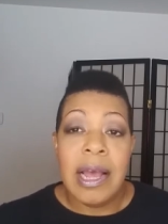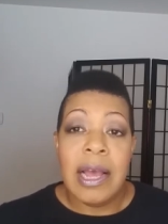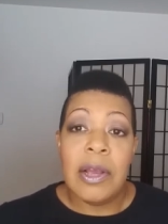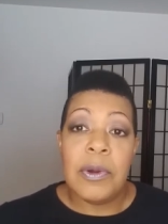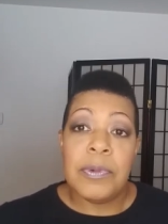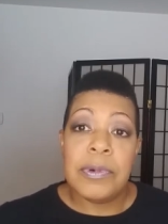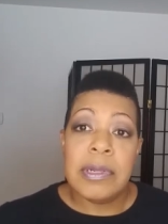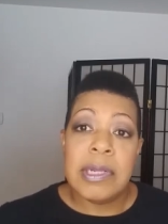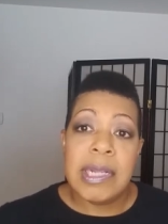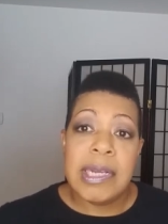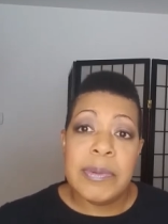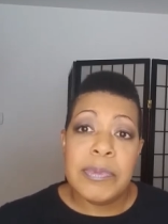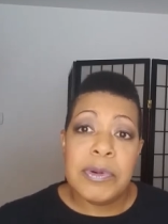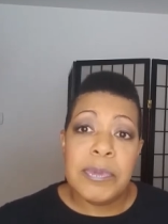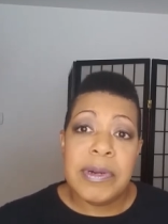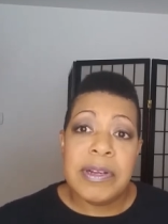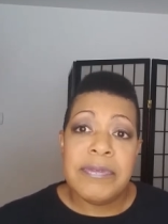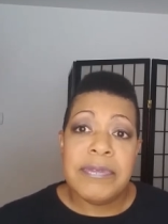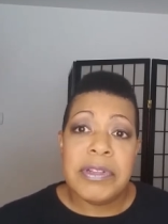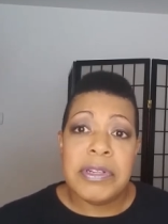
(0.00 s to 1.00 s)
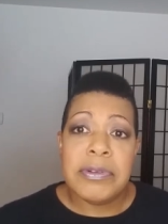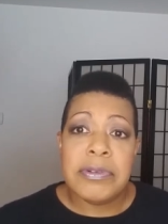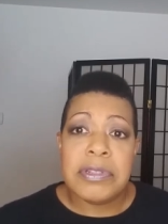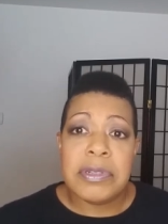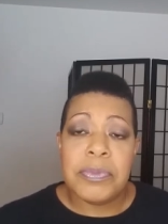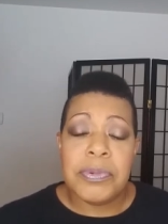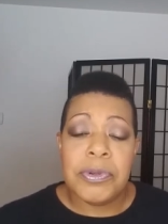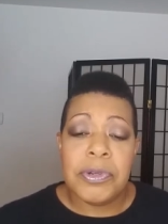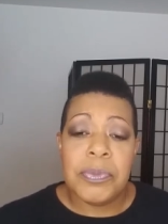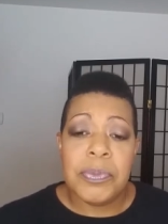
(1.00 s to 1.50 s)
I will label my videos
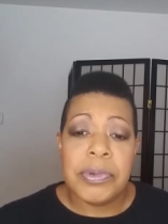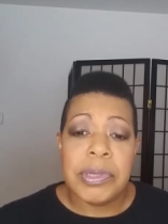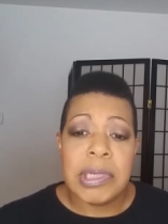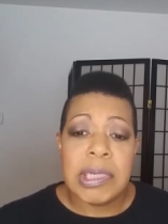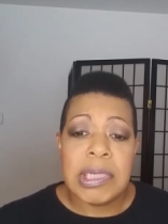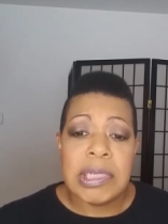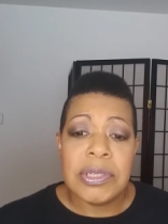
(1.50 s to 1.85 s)
appropriately.